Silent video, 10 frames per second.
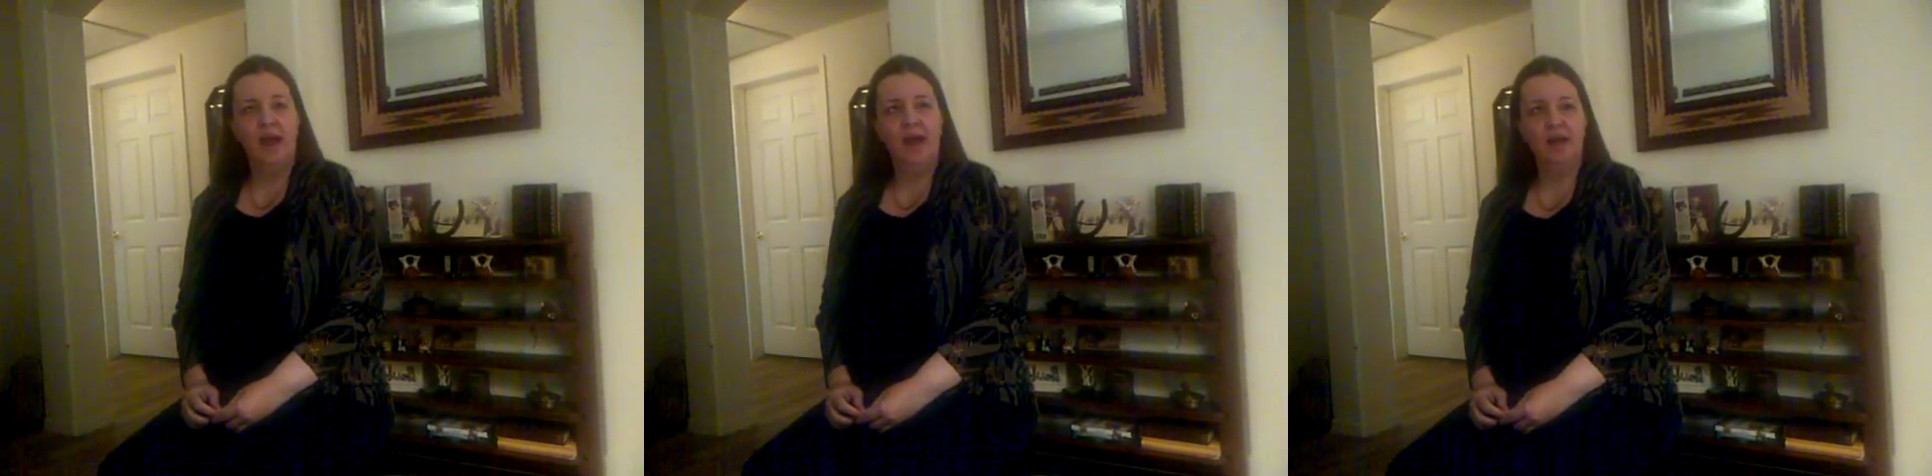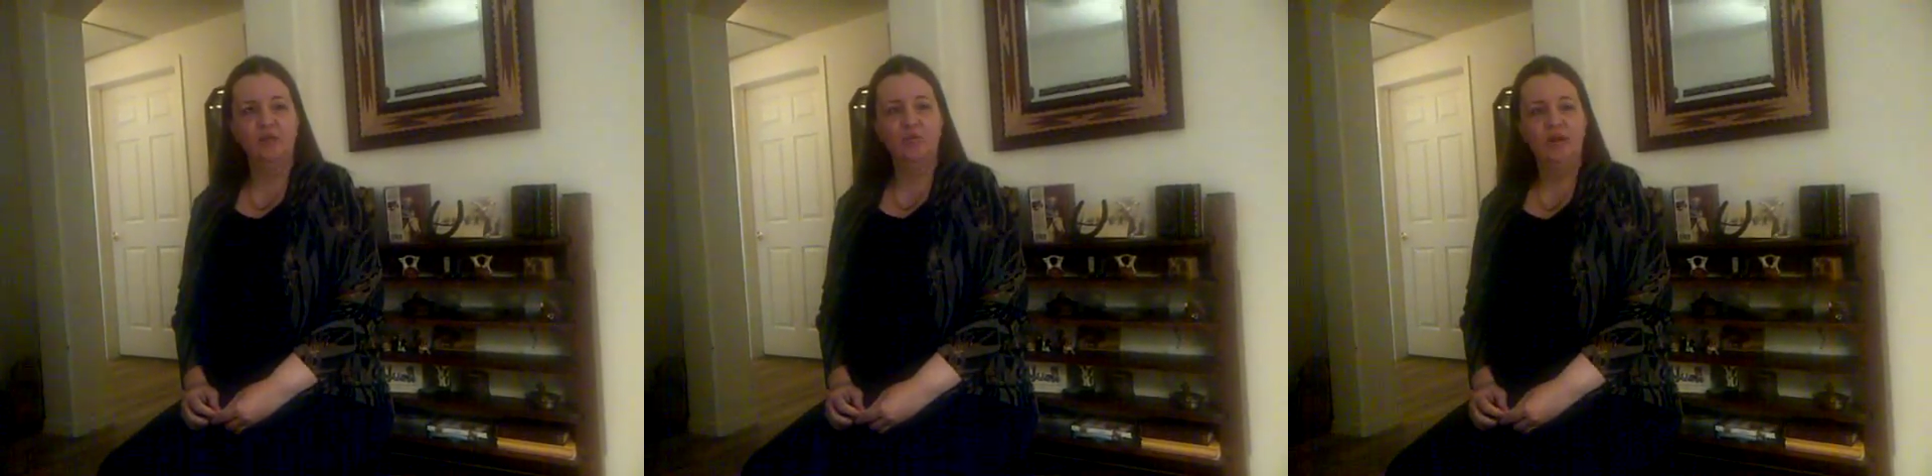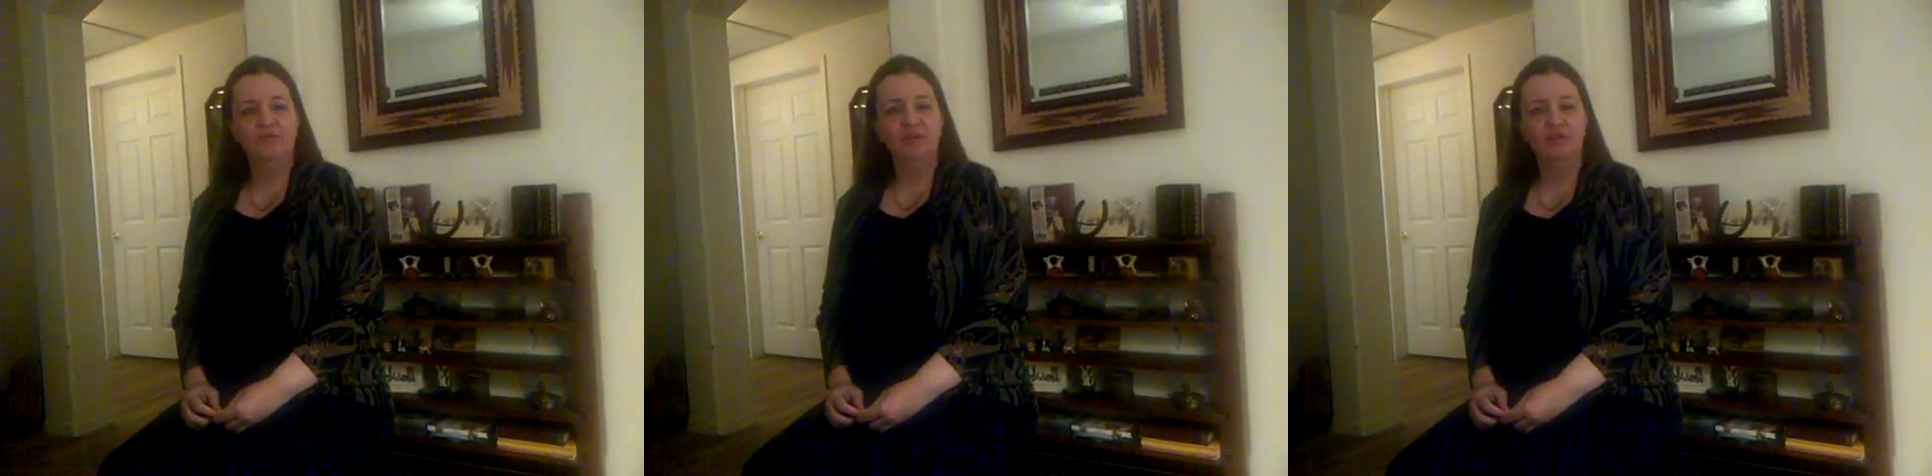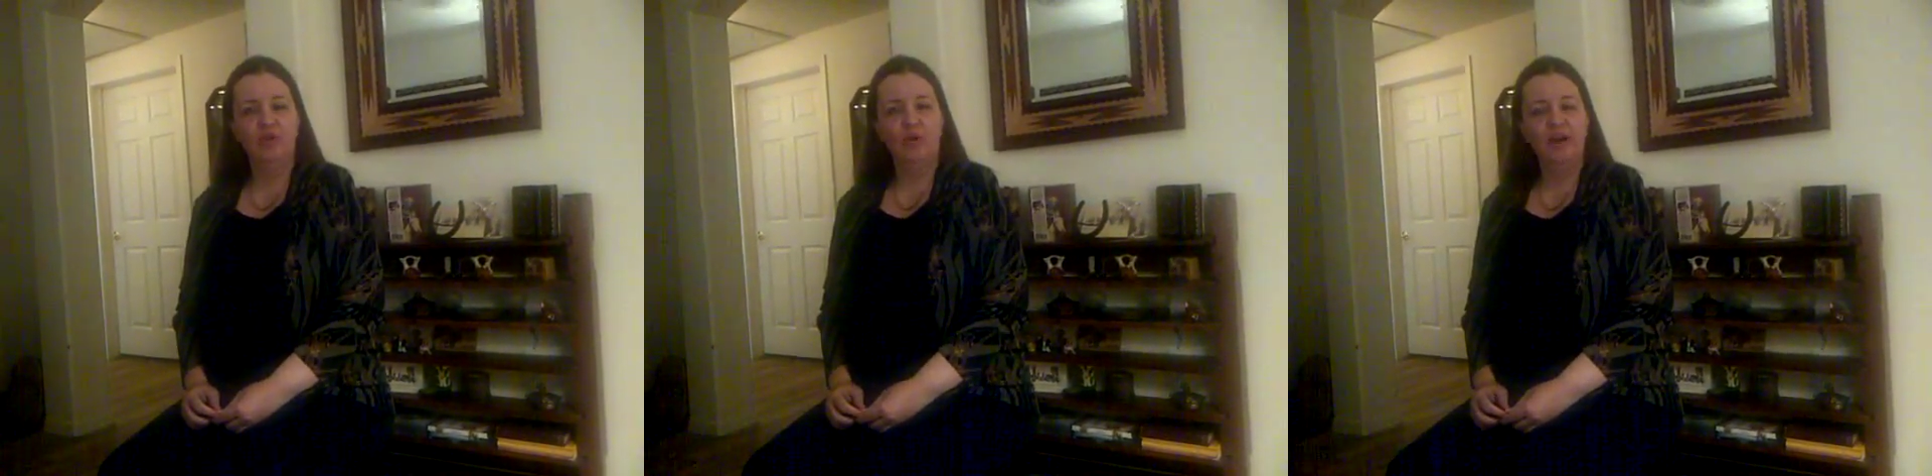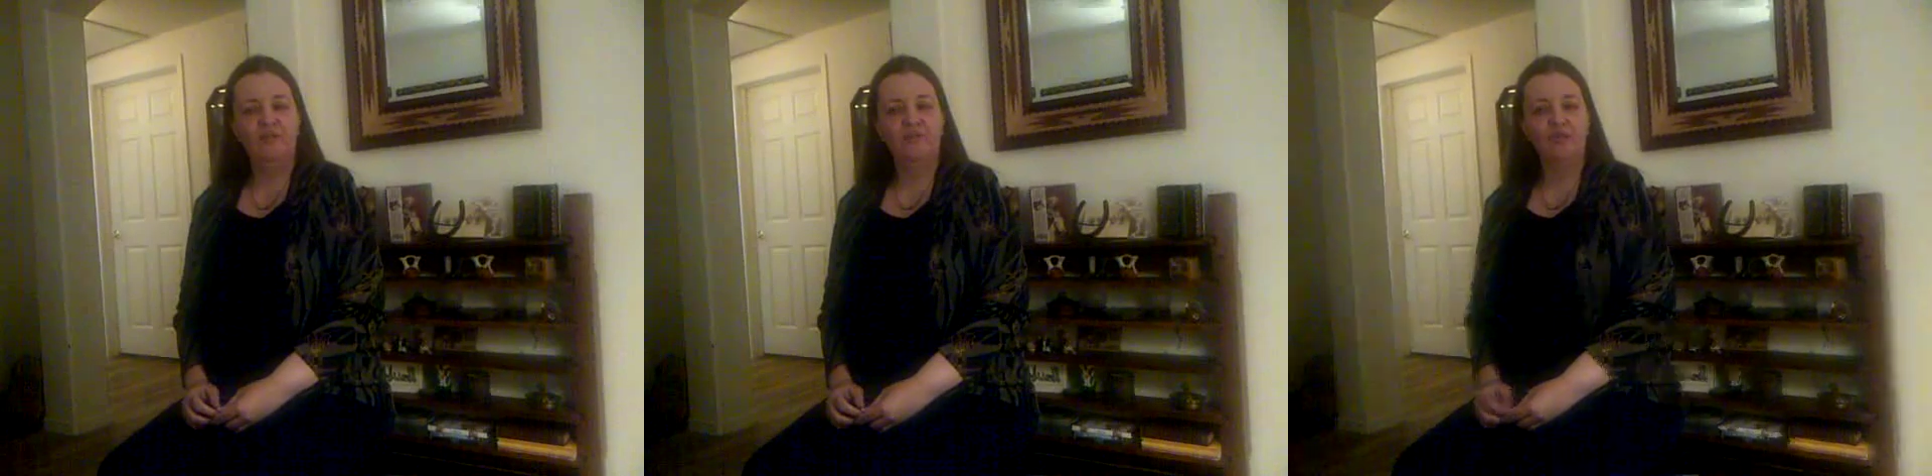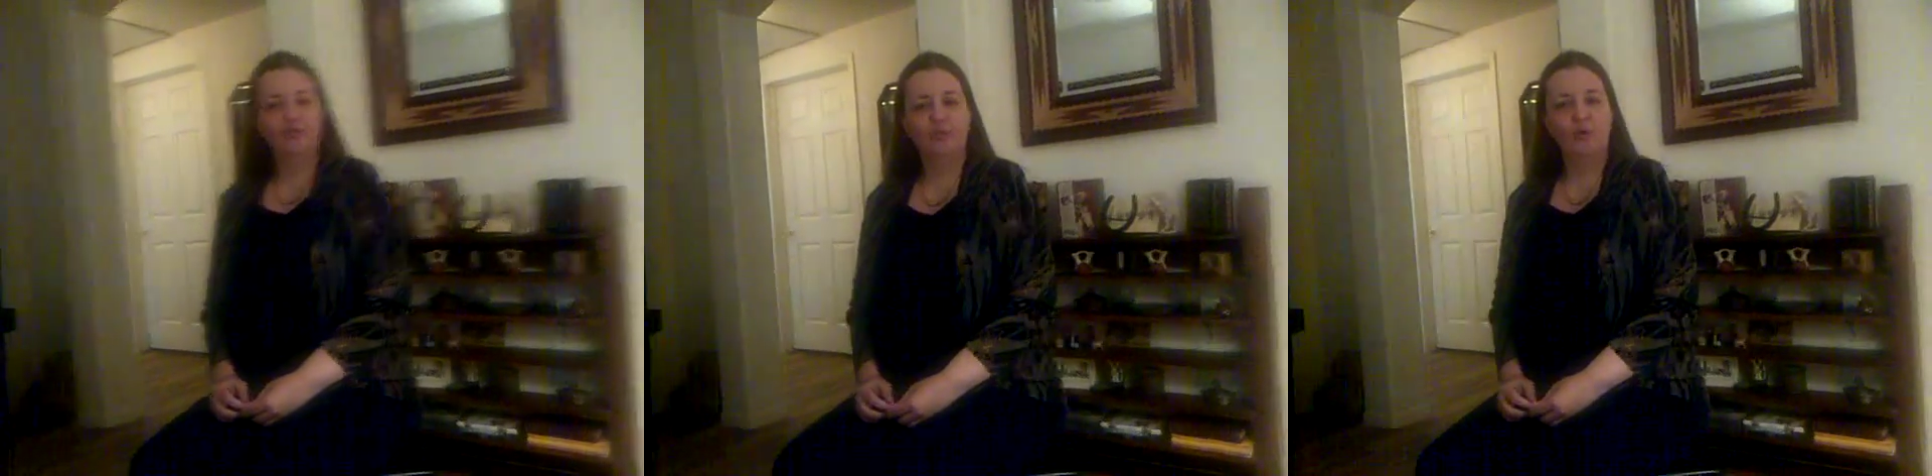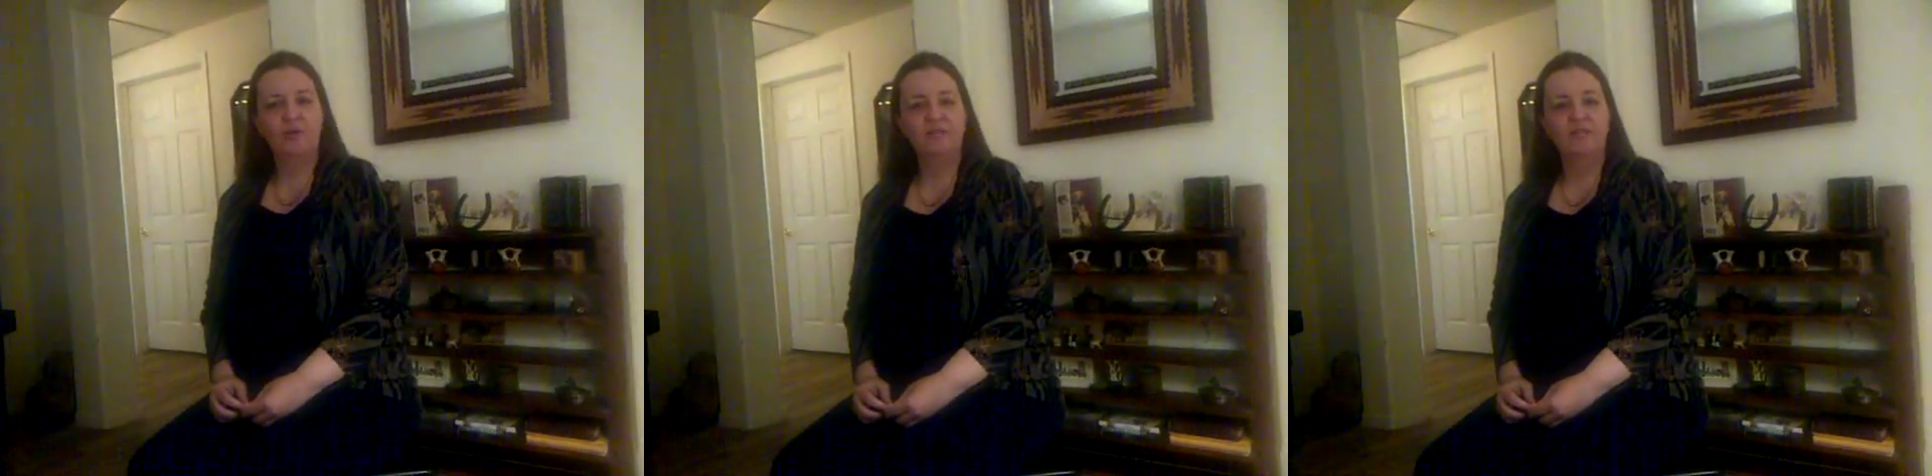And Queen Victoria first
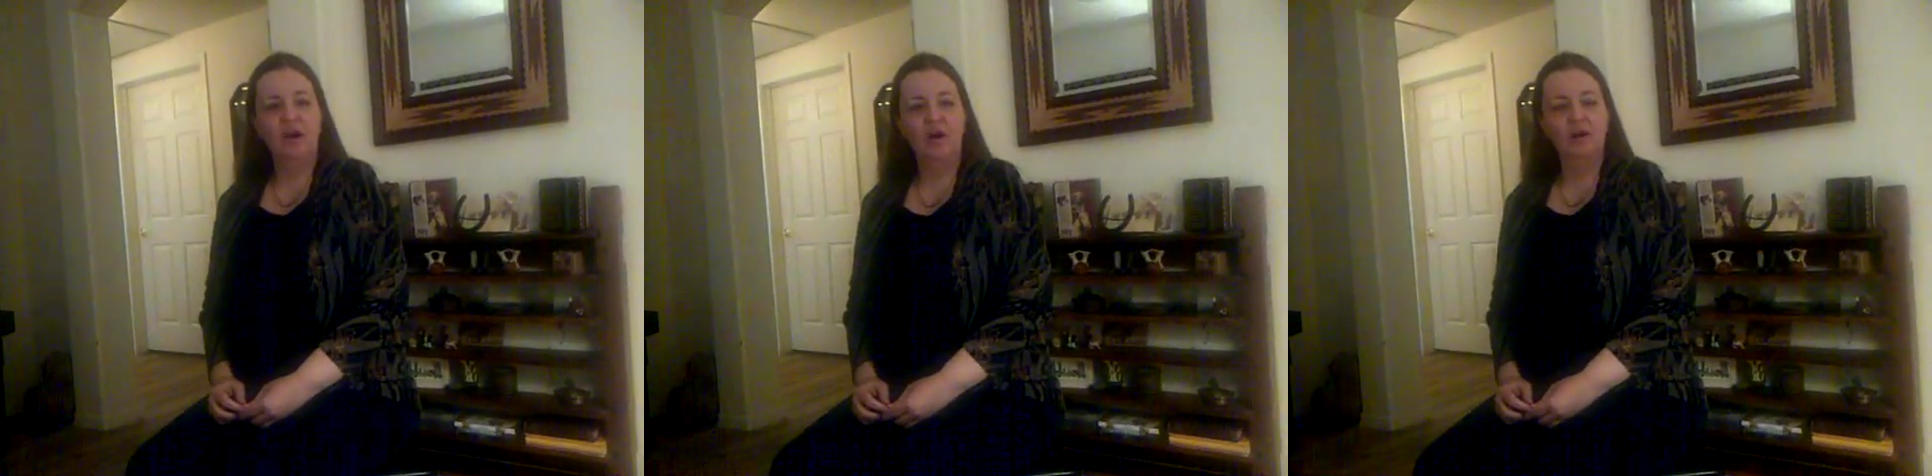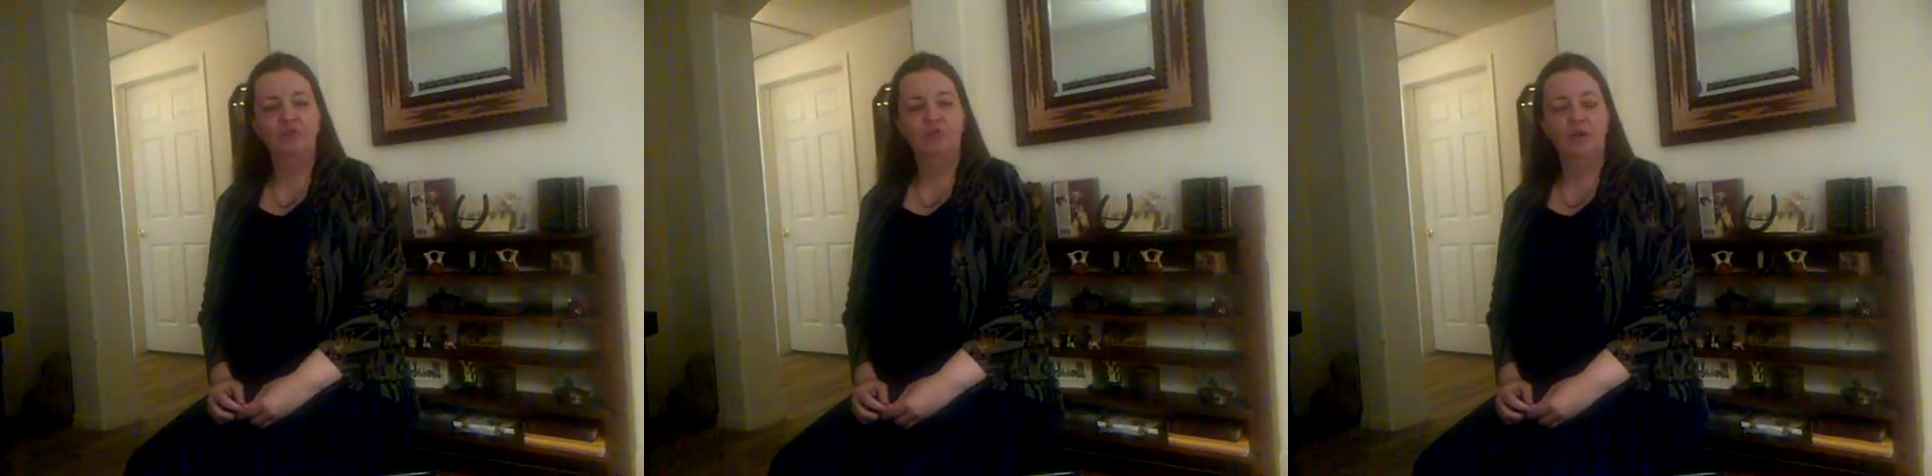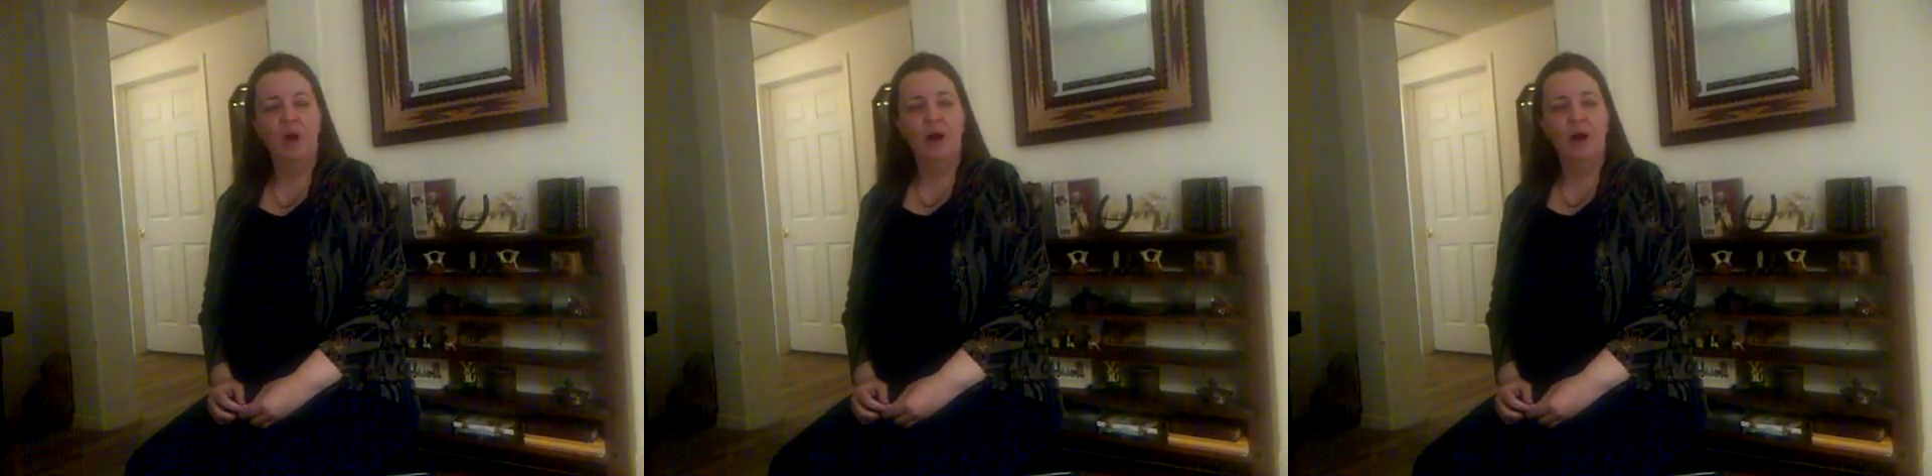wore the tiara to an